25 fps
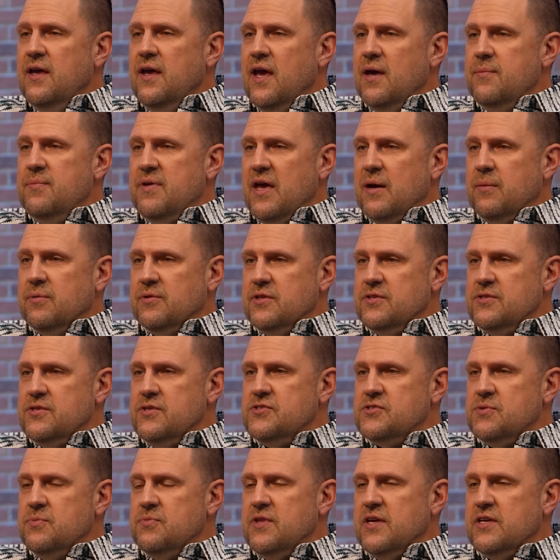and be able to do
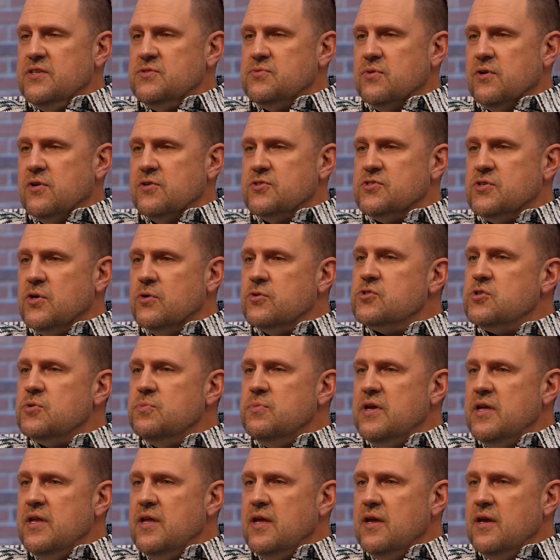some things with our social
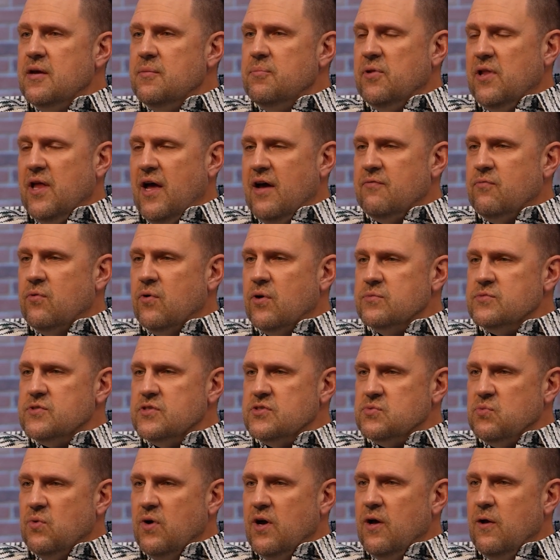media platforms
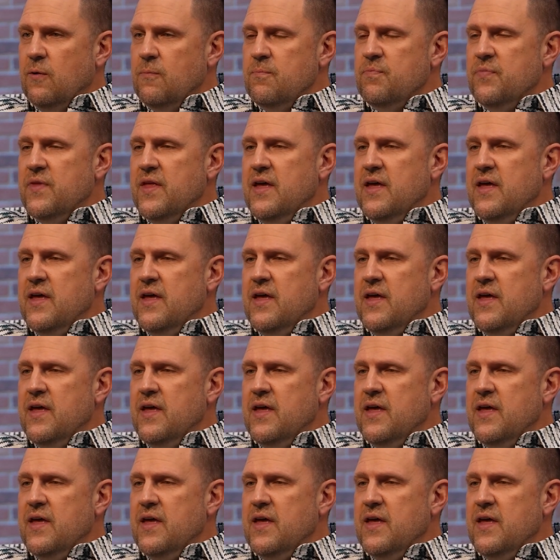as well,